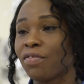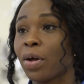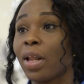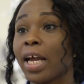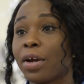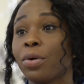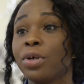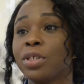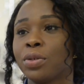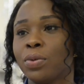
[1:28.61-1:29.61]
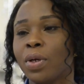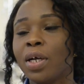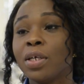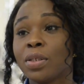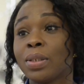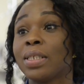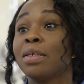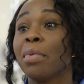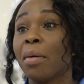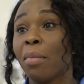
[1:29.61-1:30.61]
It felt like going to
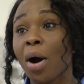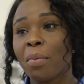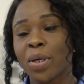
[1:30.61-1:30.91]
see my mom,